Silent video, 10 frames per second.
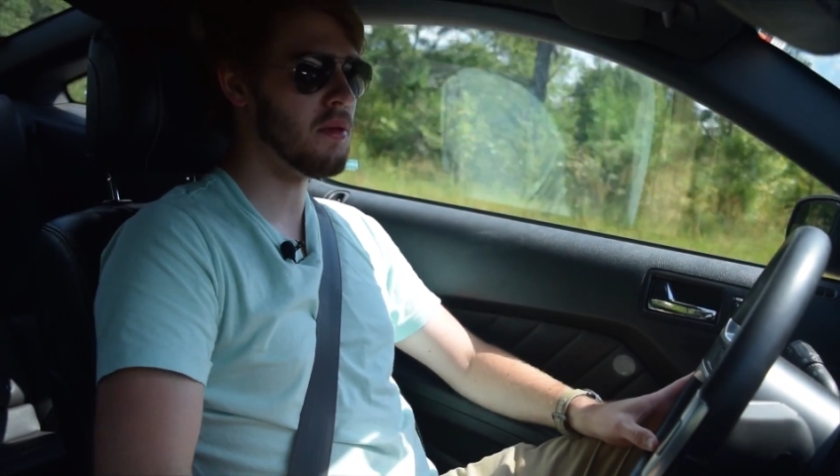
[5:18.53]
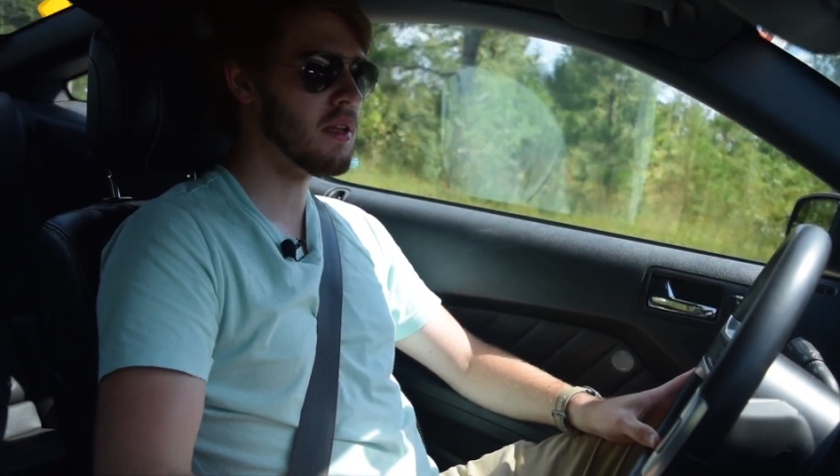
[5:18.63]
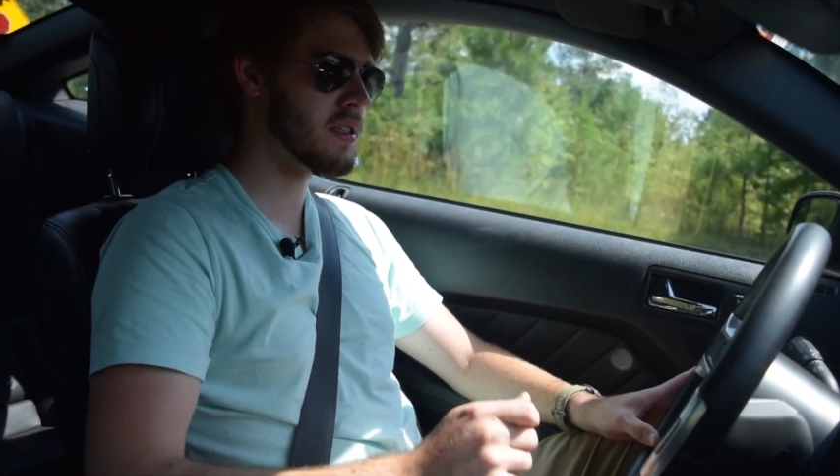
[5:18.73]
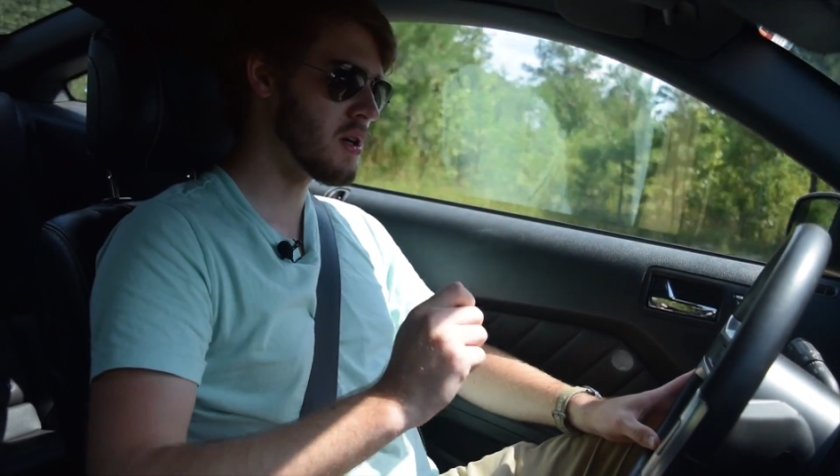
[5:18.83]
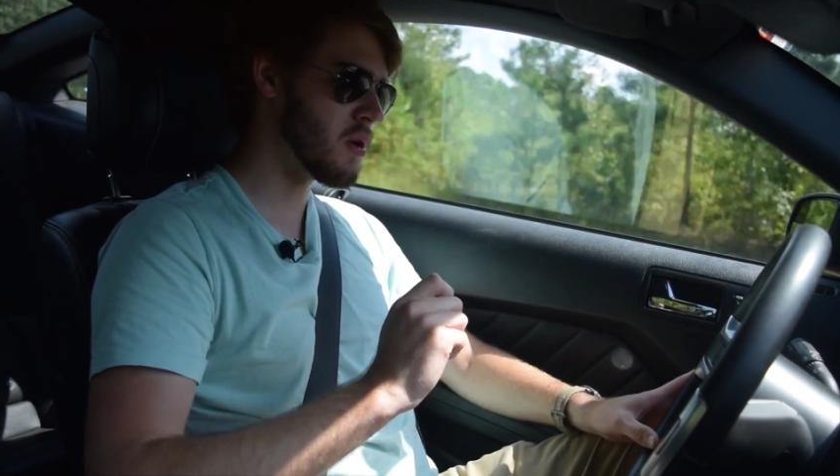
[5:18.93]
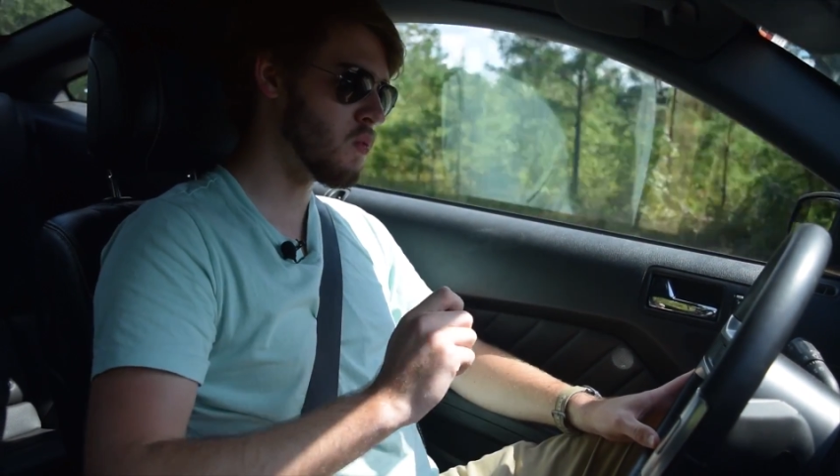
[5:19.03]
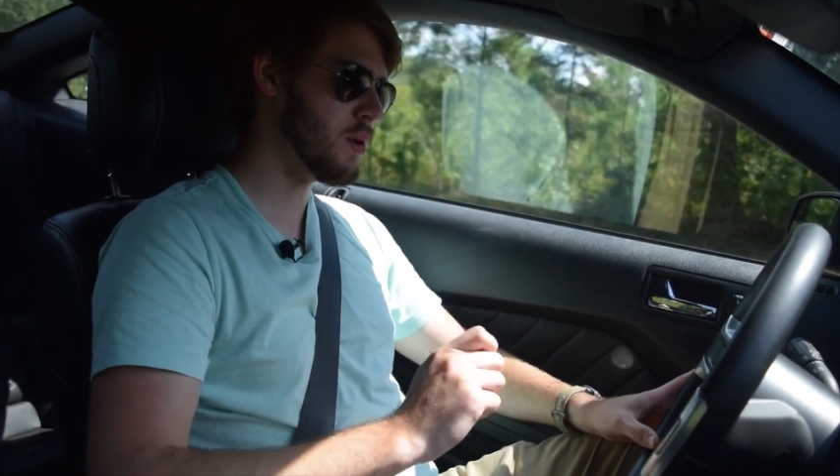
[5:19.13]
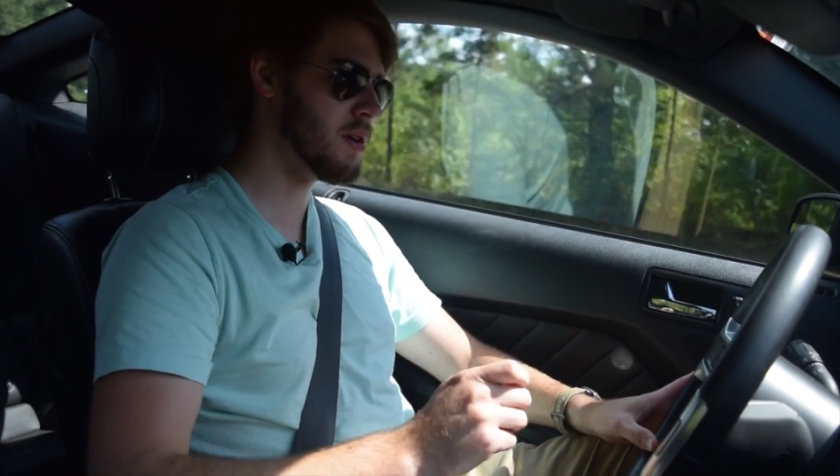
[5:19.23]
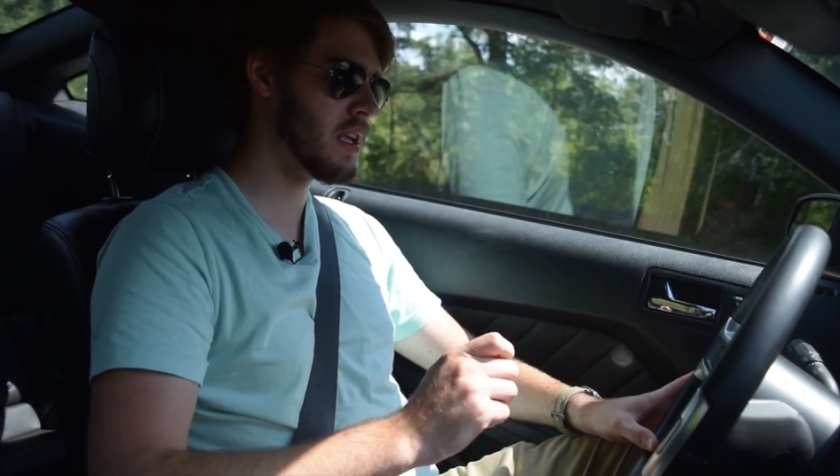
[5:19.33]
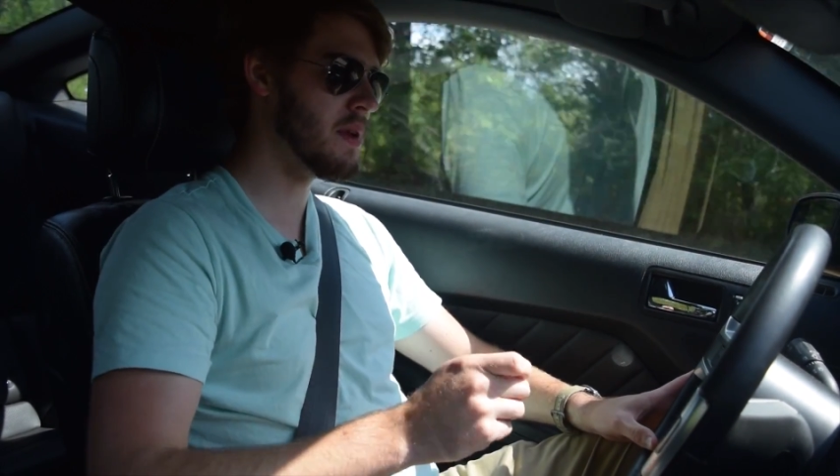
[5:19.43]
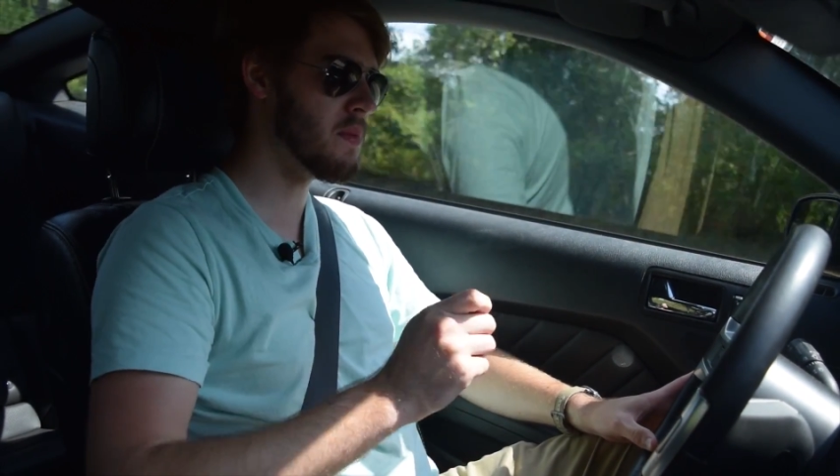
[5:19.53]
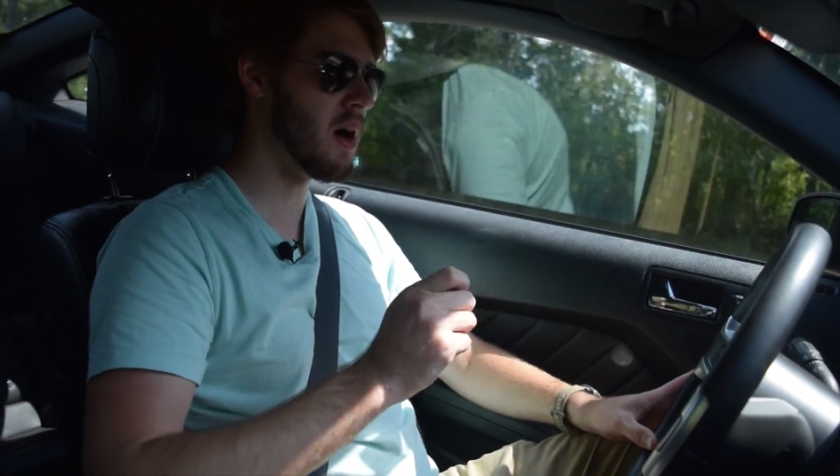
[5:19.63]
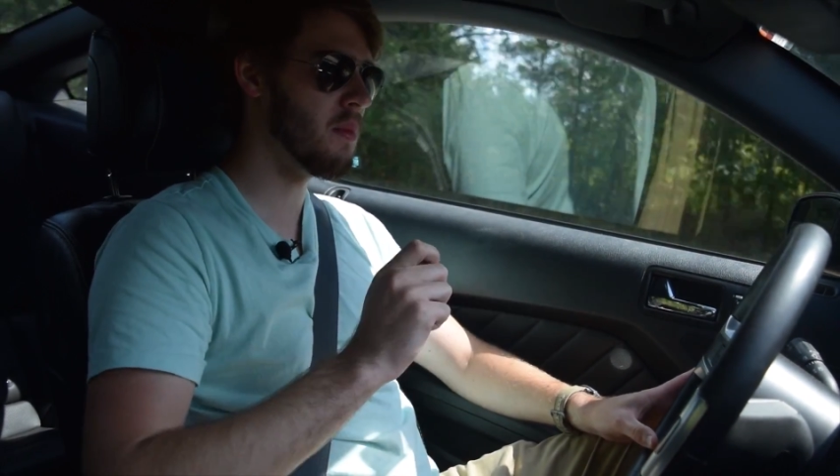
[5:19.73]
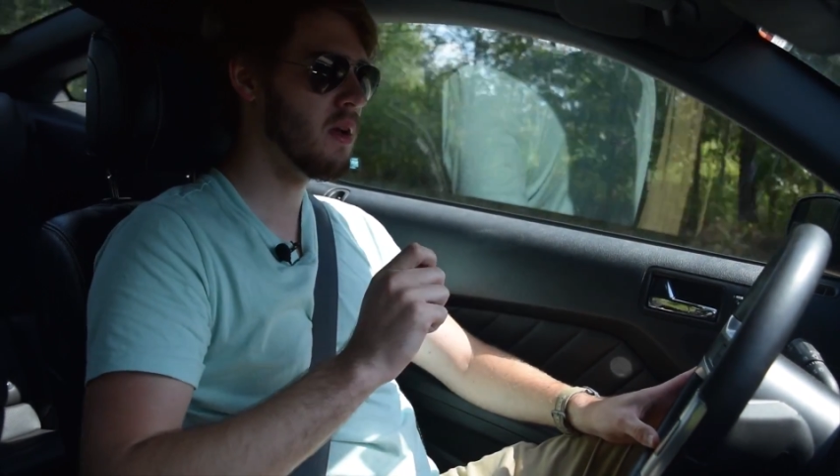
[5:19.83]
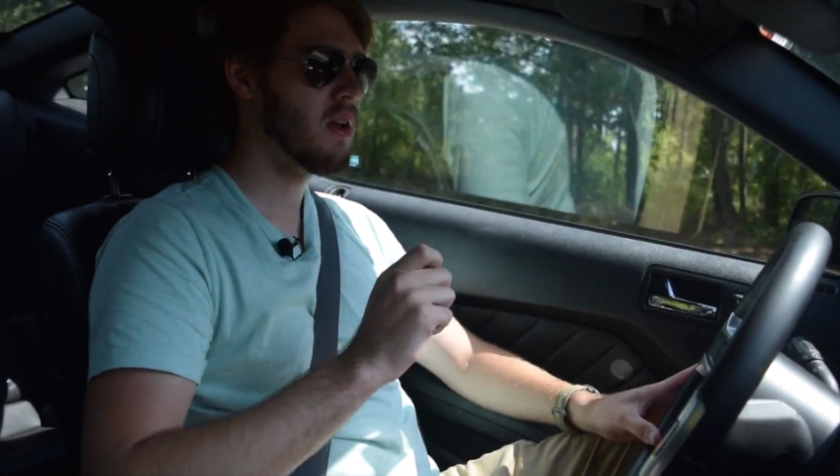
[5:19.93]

This car will keep up